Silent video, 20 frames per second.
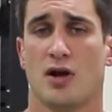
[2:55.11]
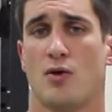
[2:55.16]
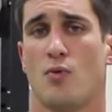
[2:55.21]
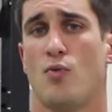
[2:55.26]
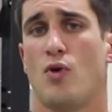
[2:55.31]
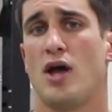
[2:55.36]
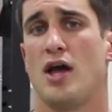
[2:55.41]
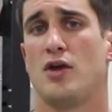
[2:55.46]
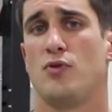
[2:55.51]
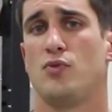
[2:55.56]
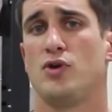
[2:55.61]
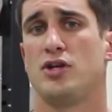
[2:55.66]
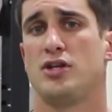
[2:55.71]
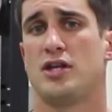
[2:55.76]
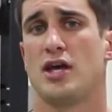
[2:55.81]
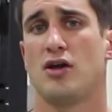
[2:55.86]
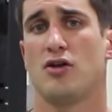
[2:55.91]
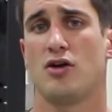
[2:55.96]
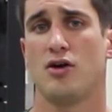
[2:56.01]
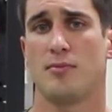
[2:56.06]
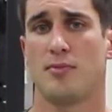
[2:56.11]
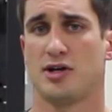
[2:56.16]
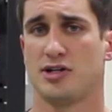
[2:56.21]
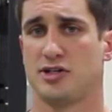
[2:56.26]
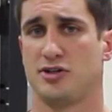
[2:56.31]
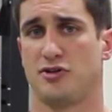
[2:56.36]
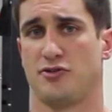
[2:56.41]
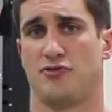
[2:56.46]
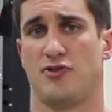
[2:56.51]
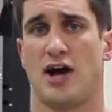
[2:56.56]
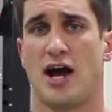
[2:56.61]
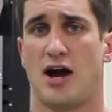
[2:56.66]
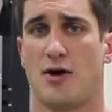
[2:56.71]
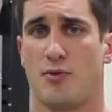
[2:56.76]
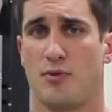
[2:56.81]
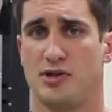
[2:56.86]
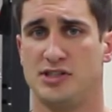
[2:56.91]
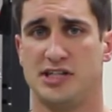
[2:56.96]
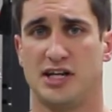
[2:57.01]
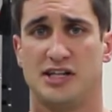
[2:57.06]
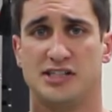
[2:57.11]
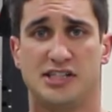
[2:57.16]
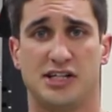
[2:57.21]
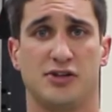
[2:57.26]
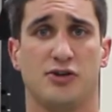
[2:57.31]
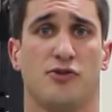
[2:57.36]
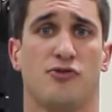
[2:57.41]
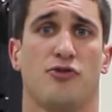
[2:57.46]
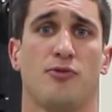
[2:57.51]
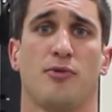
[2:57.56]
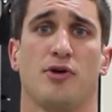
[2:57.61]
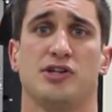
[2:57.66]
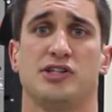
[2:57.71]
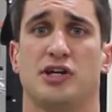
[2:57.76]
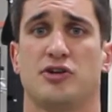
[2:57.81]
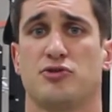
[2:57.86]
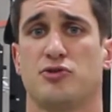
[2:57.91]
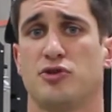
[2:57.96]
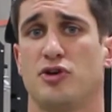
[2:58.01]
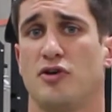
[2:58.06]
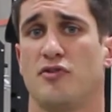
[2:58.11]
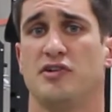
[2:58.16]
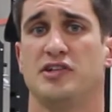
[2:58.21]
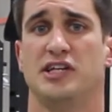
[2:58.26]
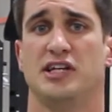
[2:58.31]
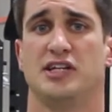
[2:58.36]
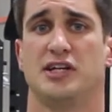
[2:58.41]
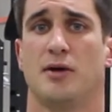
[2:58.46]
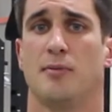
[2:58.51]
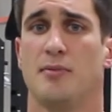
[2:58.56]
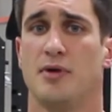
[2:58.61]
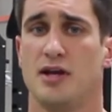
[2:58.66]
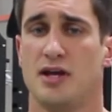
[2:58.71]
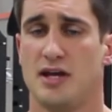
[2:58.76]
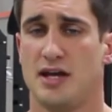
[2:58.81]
When we tell our muscles to fire, when we send a signal from our central nervous system,